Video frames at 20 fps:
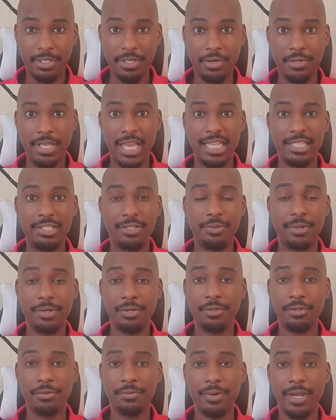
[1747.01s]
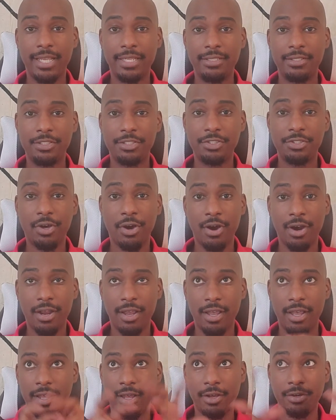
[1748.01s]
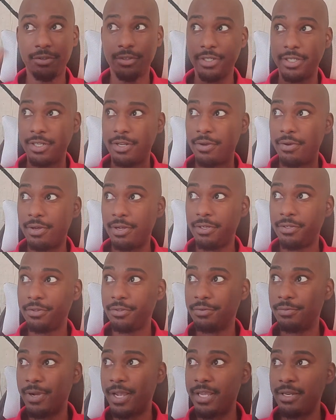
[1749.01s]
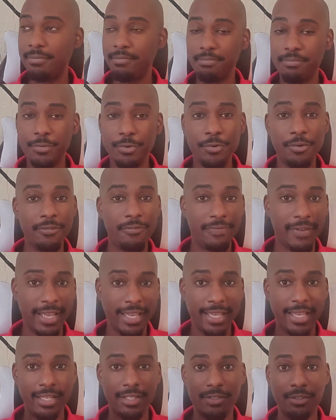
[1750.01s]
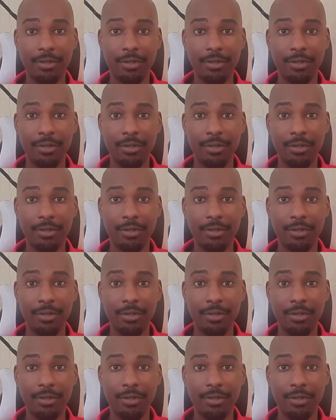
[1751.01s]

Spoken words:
You had to do it under the right star, under the right moon phase,